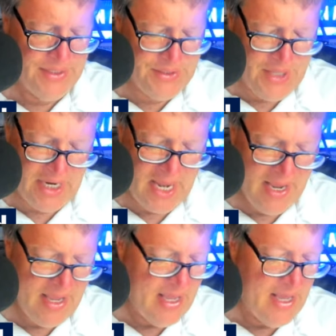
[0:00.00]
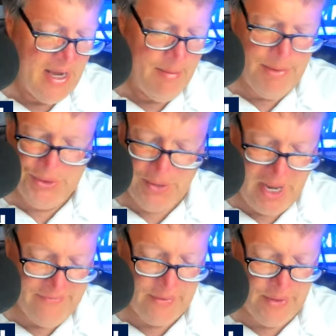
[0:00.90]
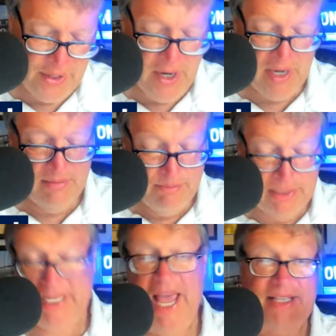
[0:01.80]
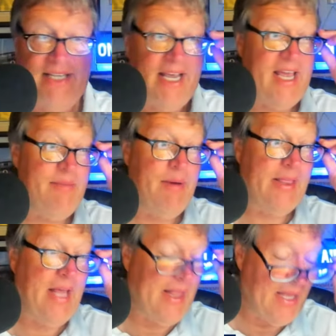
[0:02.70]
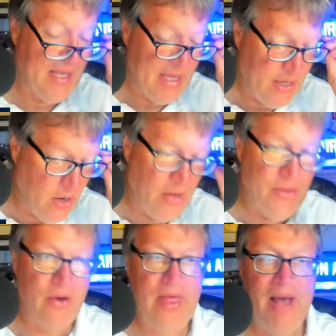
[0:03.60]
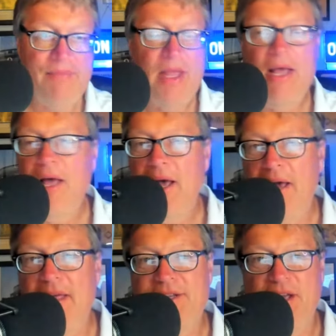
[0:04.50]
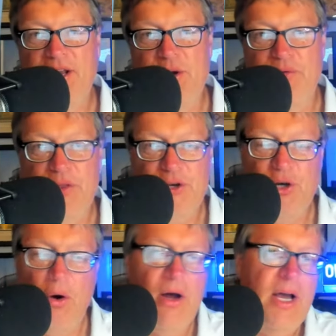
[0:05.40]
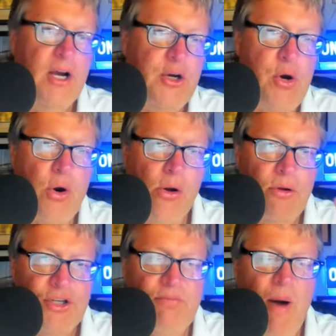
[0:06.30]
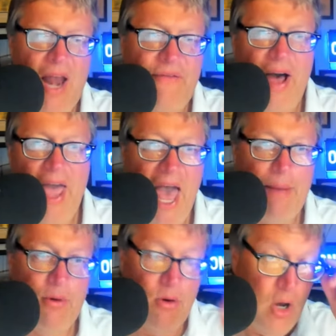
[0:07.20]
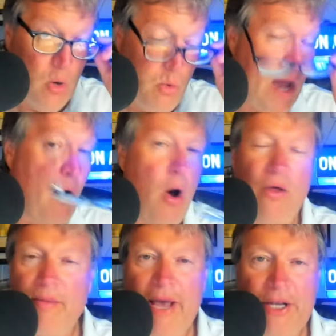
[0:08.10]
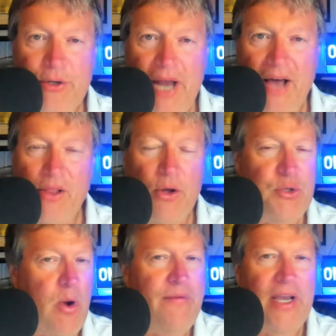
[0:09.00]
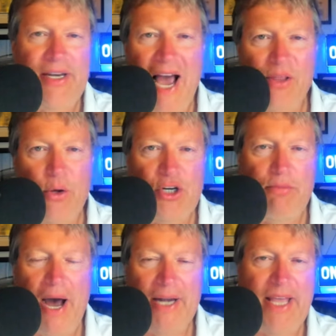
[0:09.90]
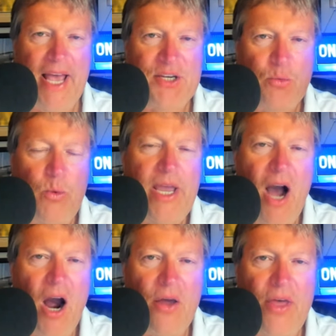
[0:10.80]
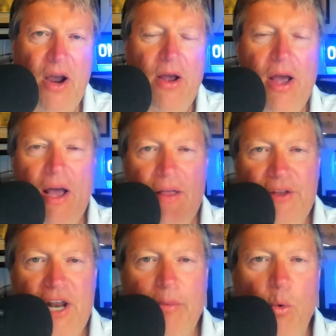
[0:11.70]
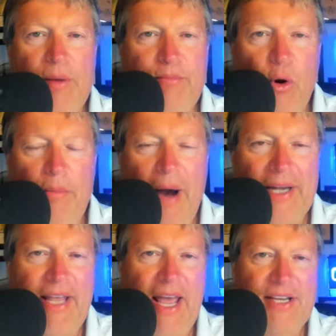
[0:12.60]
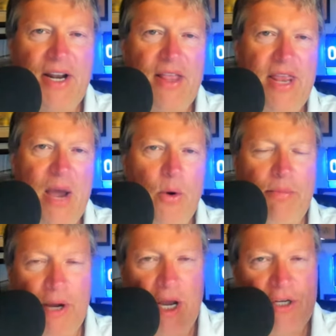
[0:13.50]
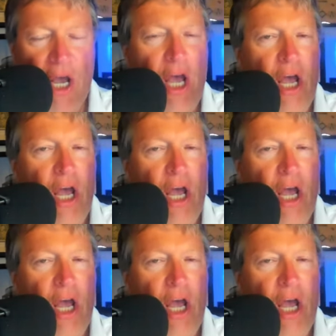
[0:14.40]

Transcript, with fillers: Sunday, but they're not very good, but can't take anybody lightly. You all know that. Hey, that's going to do it for the show. Google, Spotify, Apple, run all the major downloads. Wherever you download your podcast, we are there. The number one brewer podcast on the network because